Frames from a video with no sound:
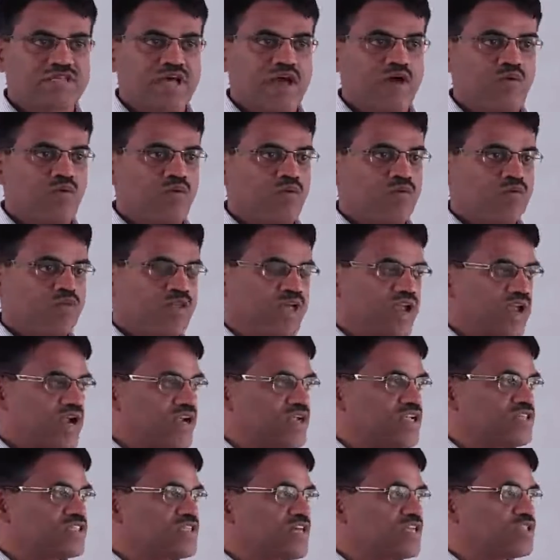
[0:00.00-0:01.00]

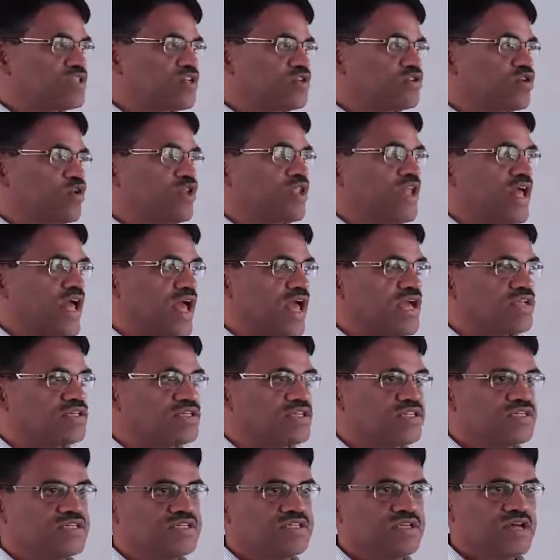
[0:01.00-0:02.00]
on the
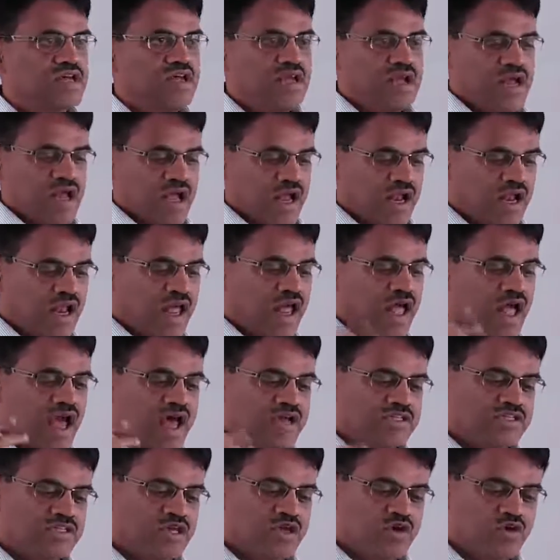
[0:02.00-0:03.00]
edges, and I
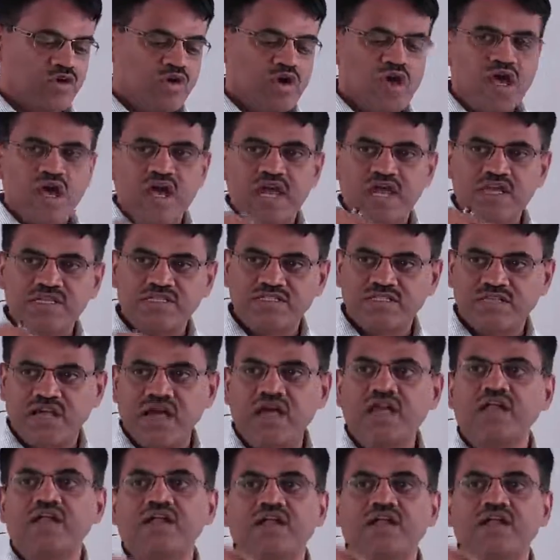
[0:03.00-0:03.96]
ask you, is there a